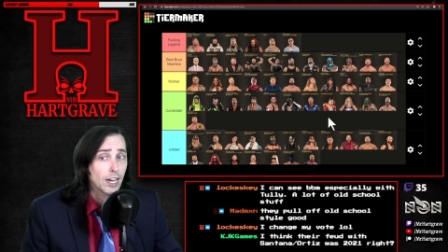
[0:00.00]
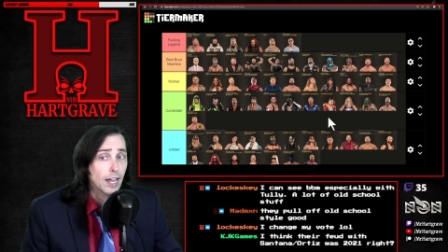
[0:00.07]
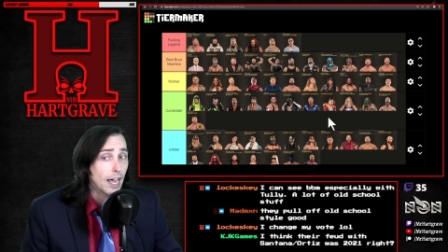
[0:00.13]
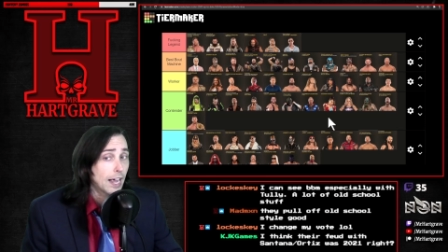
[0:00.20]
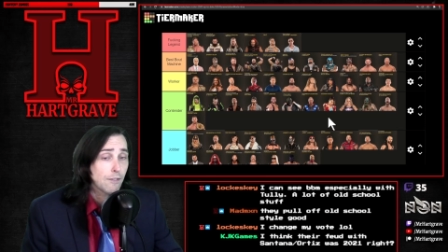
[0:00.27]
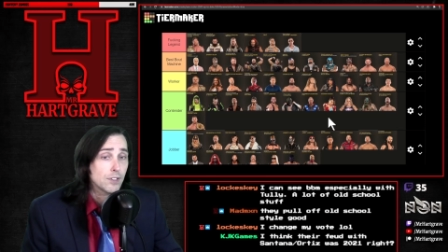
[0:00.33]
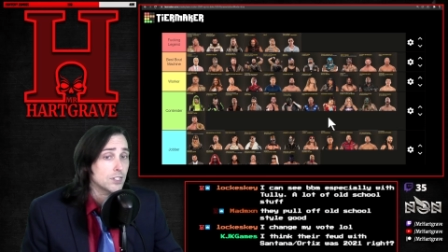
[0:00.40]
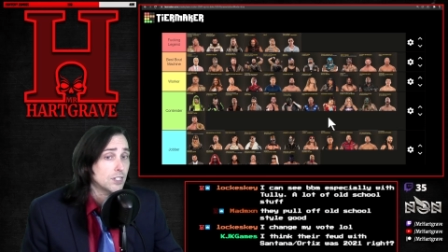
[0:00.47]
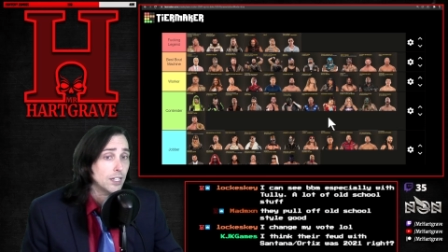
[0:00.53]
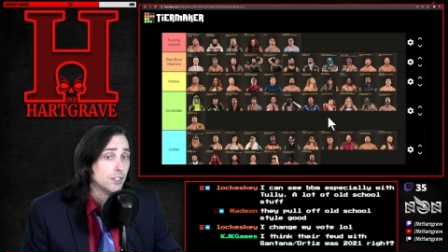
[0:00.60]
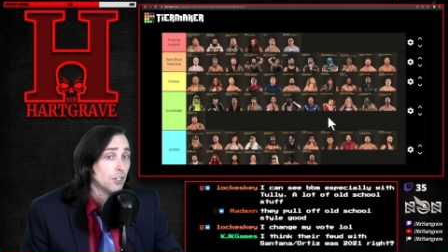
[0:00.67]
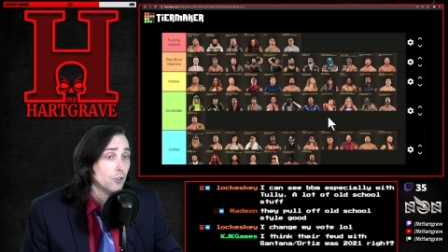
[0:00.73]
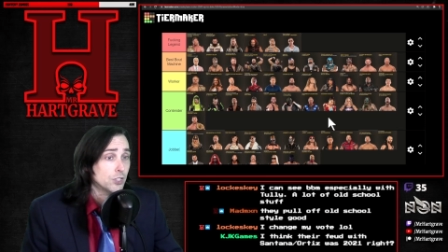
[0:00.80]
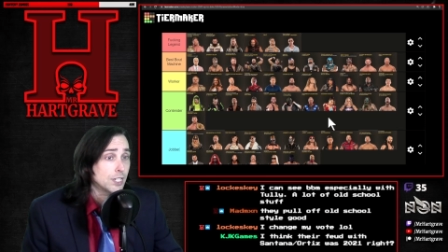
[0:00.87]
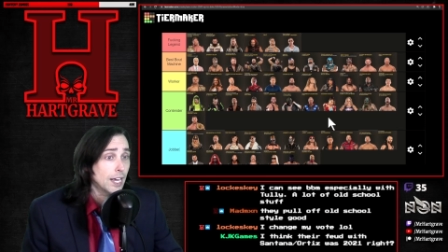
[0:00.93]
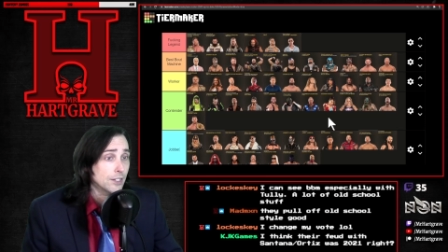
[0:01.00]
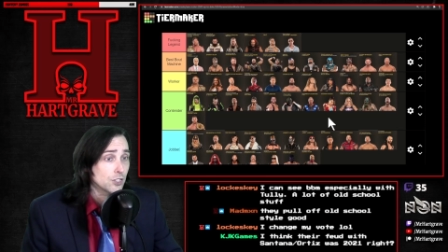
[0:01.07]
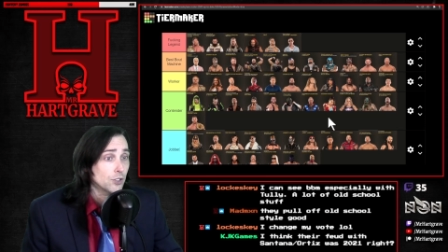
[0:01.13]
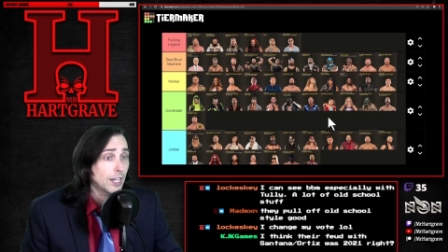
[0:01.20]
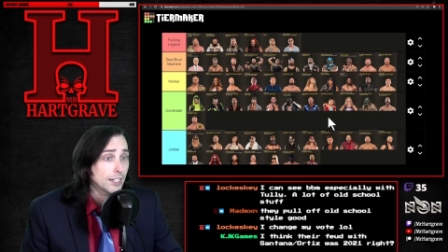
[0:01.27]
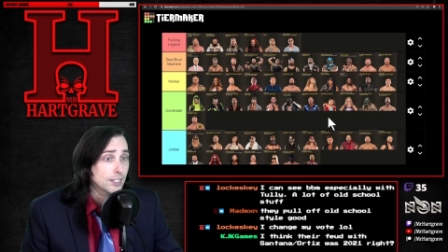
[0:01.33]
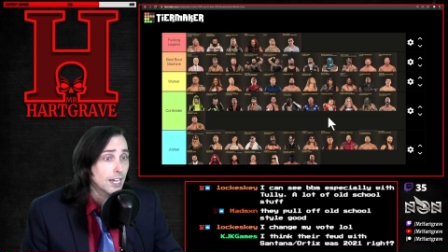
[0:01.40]
I haven't seen those yet, so
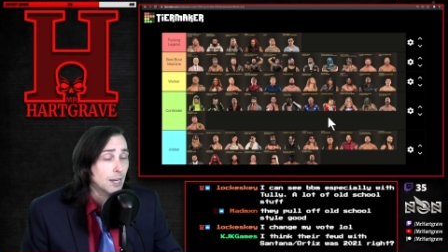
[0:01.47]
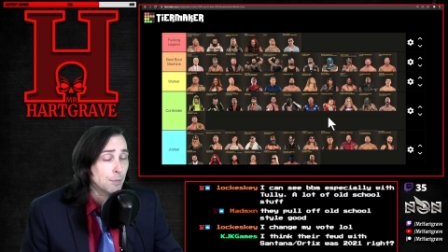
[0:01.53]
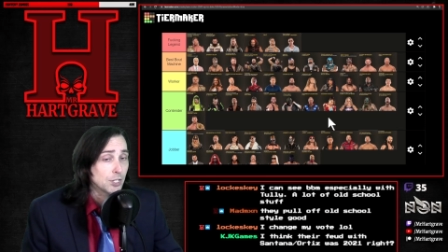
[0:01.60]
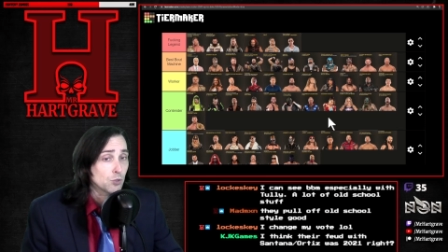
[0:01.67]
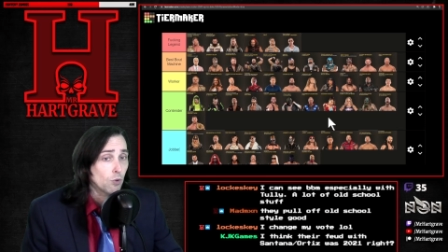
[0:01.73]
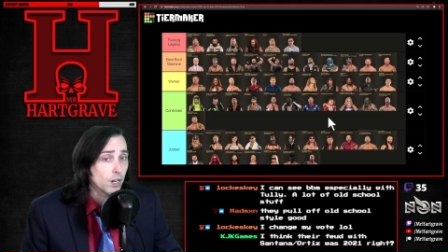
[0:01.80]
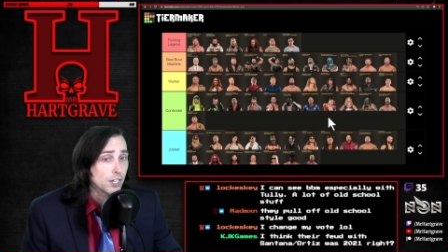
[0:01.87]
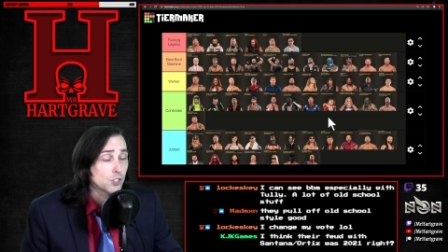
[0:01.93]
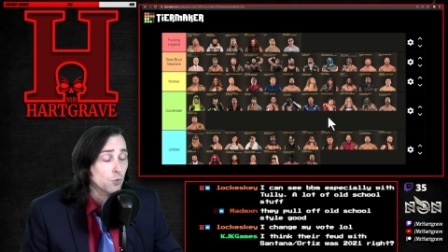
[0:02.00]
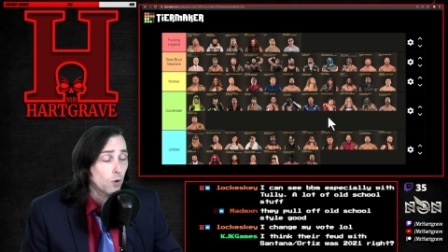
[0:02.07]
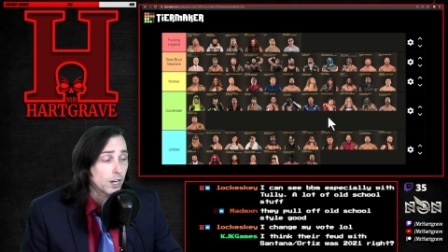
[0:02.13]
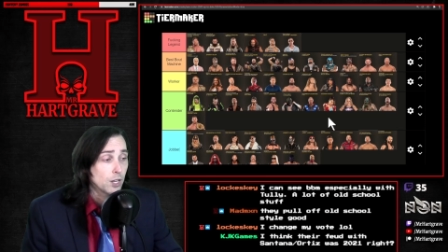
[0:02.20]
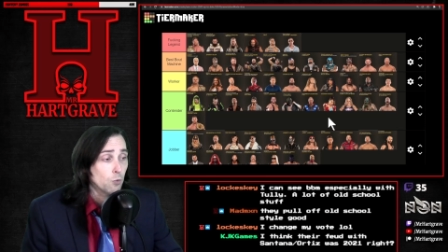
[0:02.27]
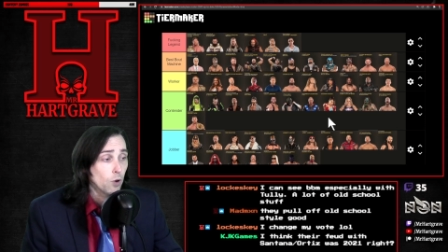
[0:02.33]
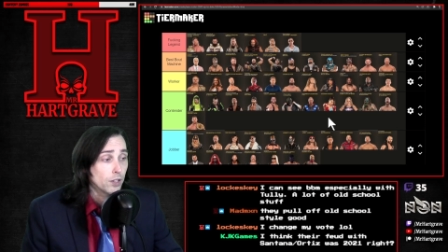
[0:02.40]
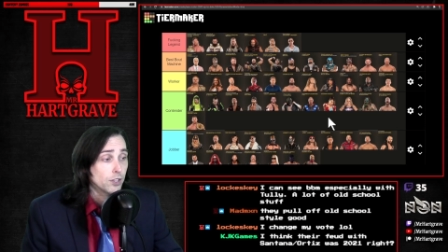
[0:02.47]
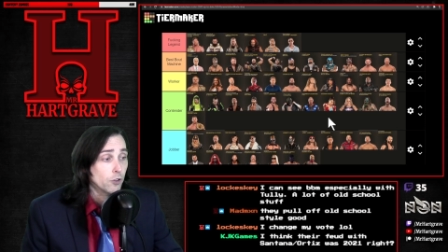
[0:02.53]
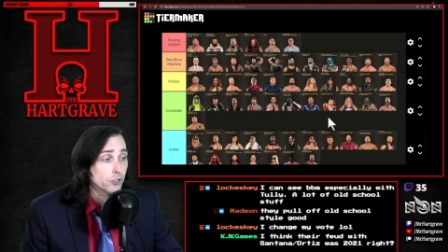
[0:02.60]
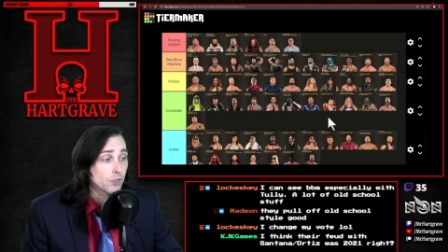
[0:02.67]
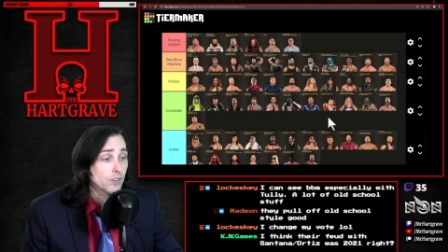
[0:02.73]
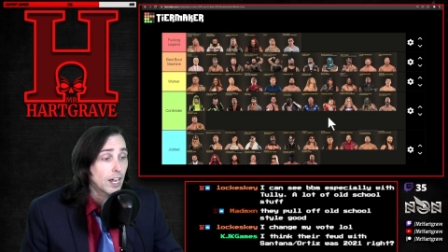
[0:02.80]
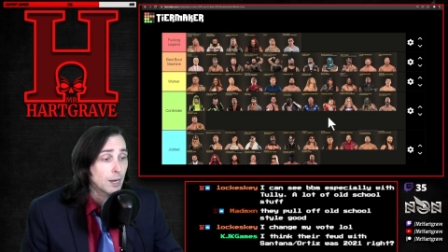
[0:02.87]
that's got to be 2021. Those
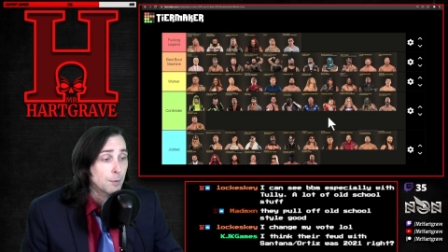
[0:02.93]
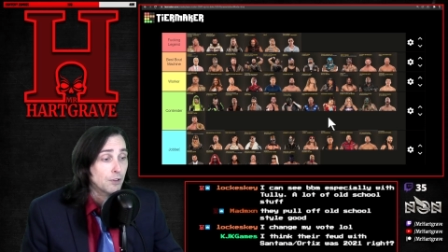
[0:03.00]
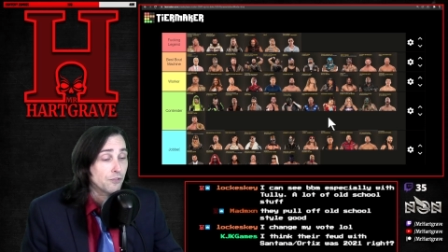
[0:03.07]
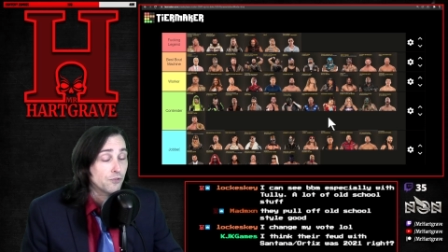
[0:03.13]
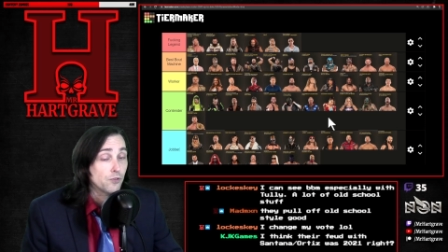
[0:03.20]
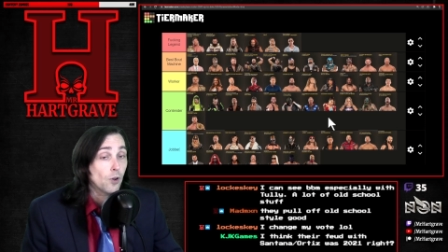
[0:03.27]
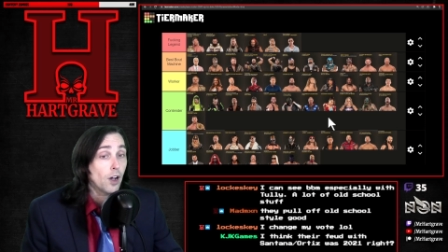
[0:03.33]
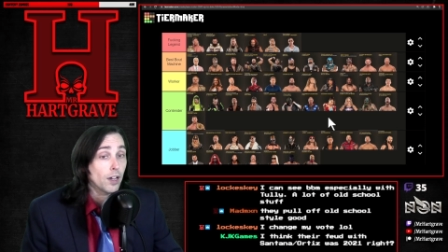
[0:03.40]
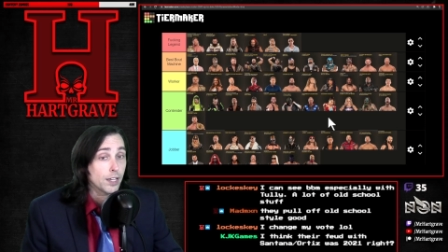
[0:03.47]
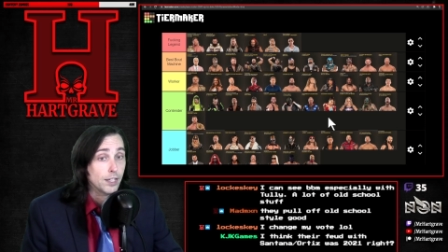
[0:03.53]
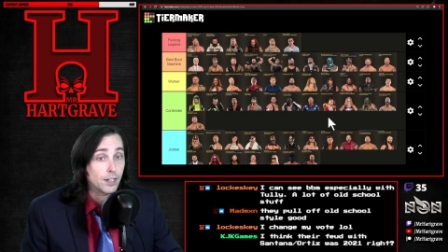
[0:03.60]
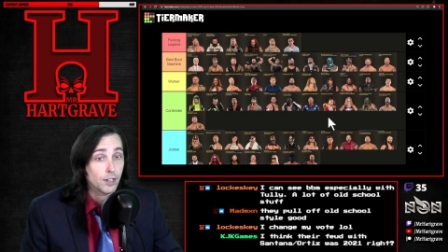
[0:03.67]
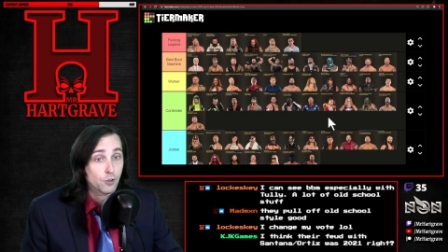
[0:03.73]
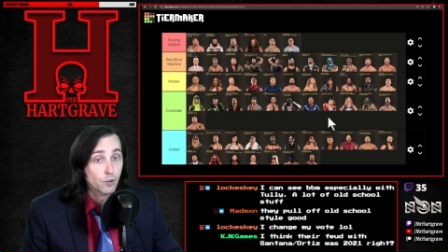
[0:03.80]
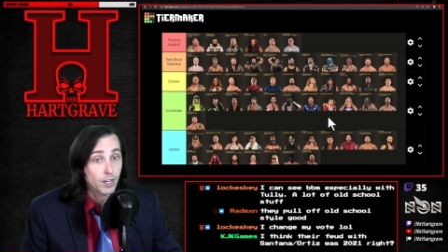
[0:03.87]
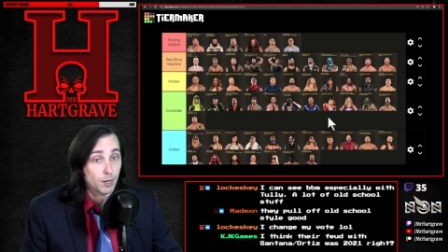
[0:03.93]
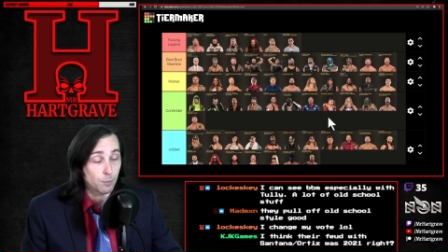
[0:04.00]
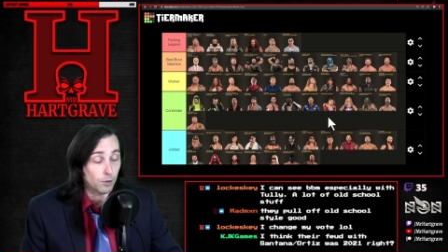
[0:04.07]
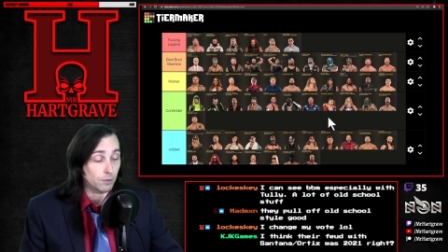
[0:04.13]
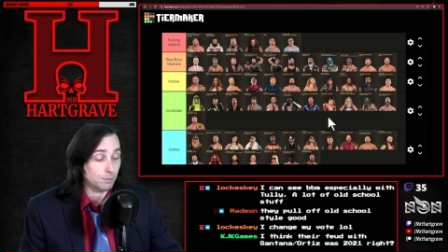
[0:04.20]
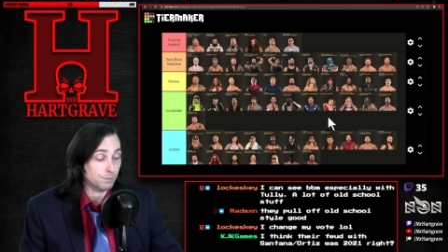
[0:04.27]
have got to be fucking incredible.